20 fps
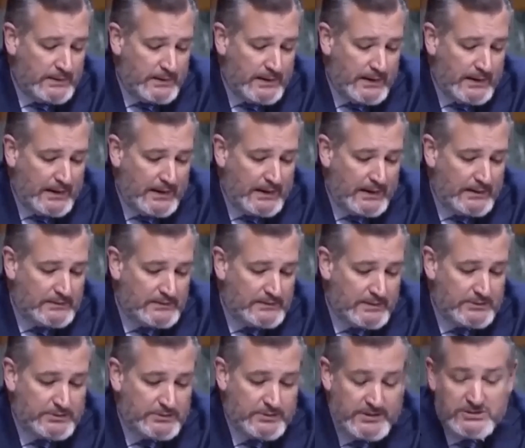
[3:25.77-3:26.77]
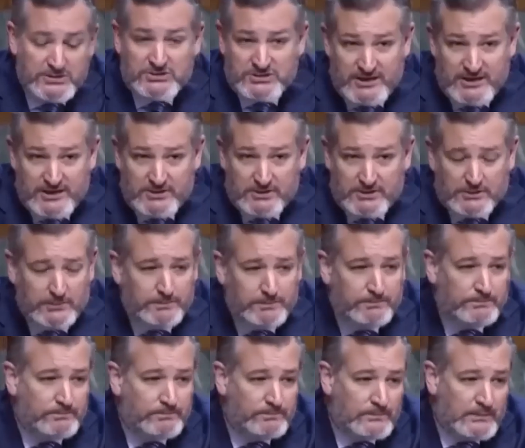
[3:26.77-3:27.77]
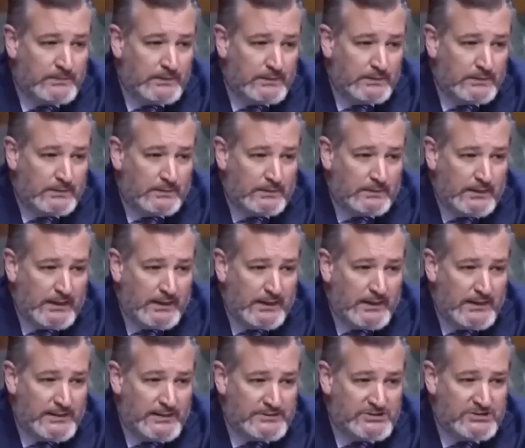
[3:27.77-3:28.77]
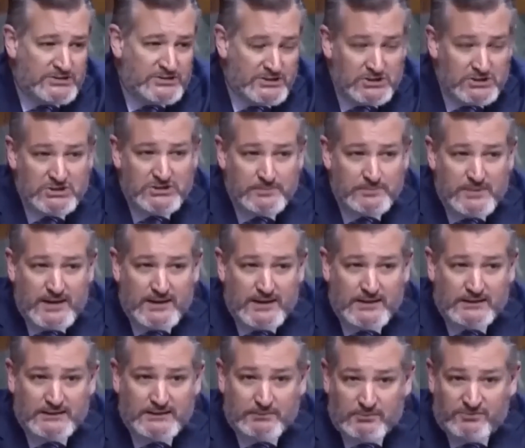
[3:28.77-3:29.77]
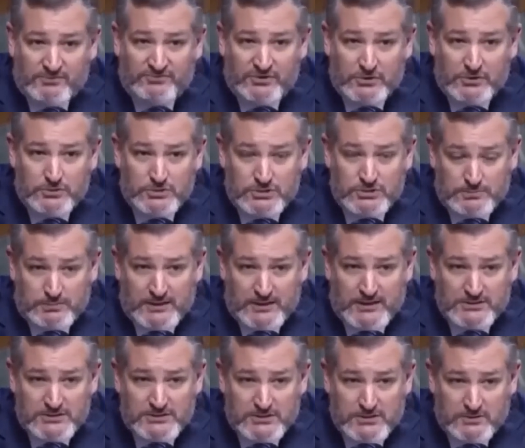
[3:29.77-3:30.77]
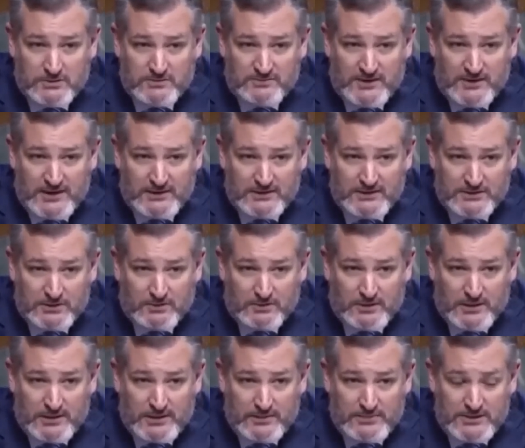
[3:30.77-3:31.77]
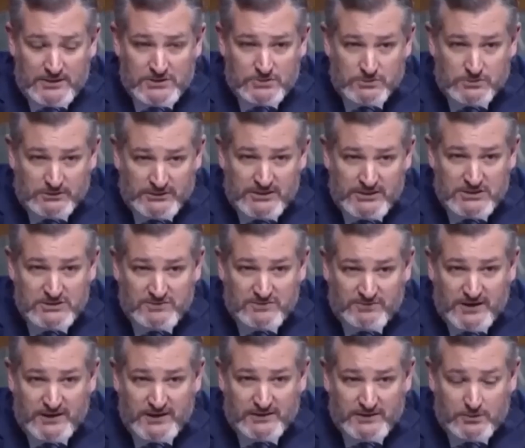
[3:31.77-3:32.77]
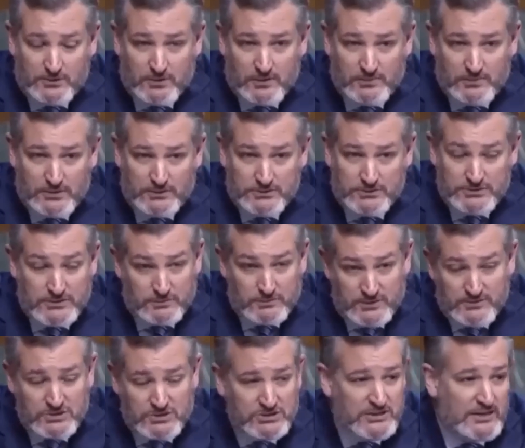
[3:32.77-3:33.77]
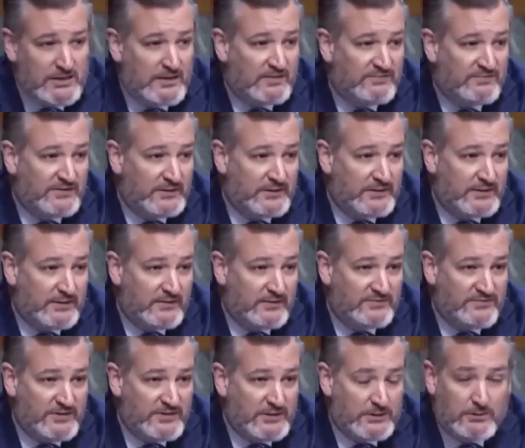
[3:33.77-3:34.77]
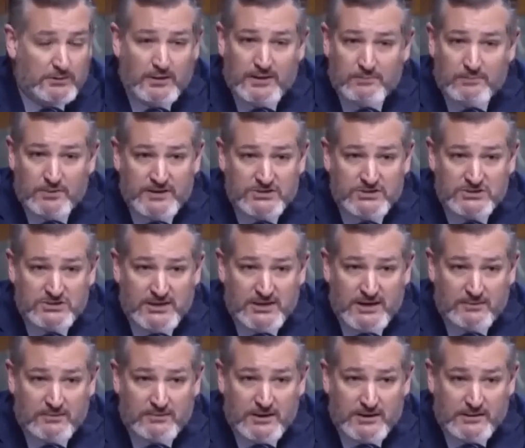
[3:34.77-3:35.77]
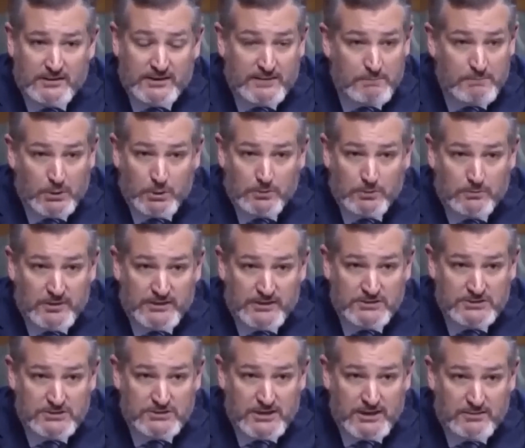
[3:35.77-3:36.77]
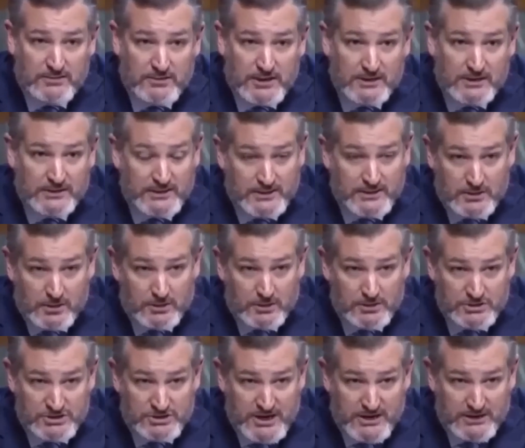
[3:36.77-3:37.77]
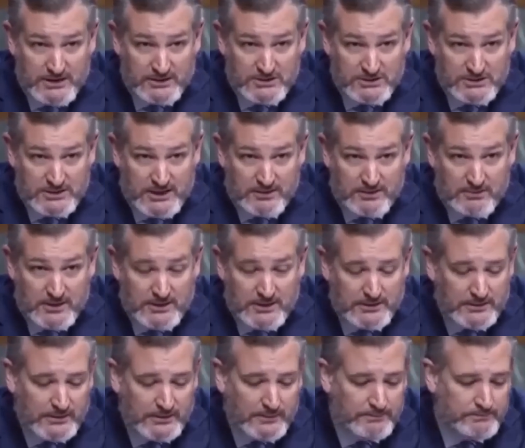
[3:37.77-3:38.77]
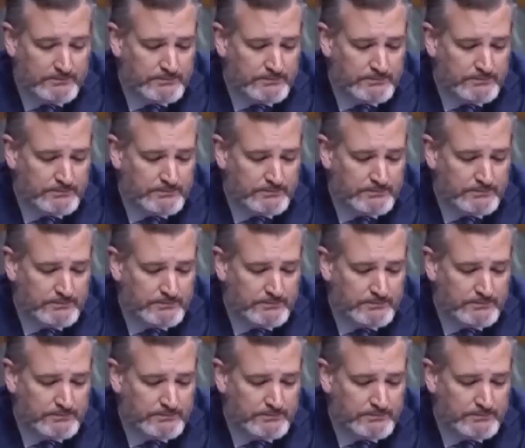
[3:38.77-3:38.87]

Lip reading: And under his tenure, he has systematically refused to prosecute violent crime. He has released violent criminals, and we've seen in Philadelphia crime rates skyrocketing, murder rates skyrocketing, carjacking skyrocketing.